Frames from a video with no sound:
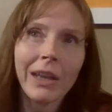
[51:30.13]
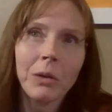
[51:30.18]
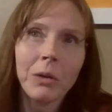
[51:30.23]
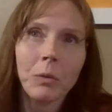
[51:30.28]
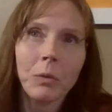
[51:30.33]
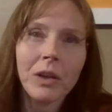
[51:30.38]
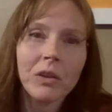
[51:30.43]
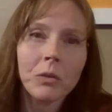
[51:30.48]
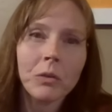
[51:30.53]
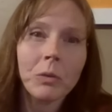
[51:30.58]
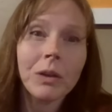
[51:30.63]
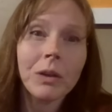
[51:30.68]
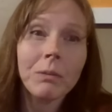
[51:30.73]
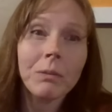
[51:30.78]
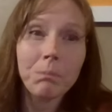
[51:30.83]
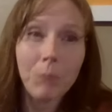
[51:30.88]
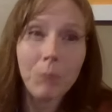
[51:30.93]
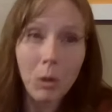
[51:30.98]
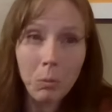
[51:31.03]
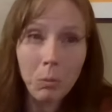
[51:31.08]
in which
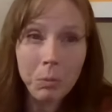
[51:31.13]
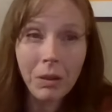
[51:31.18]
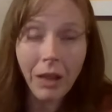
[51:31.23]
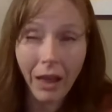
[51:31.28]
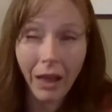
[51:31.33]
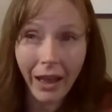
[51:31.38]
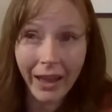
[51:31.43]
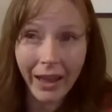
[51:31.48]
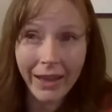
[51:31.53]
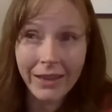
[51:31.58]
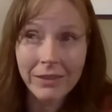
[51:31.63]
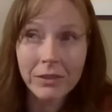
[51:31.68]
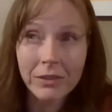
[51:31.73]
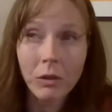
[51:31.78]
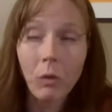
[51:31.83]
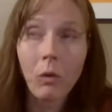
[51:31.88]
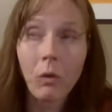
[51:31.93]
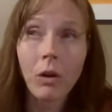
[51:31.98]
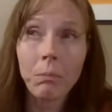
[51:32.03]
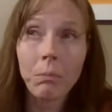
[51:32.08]
would
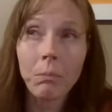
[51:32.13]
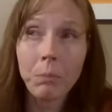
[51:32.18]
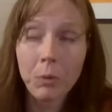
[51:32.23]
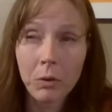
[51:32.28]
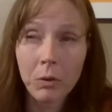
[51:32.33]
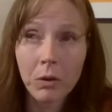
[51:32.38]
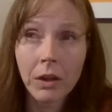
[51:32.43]
mobilize or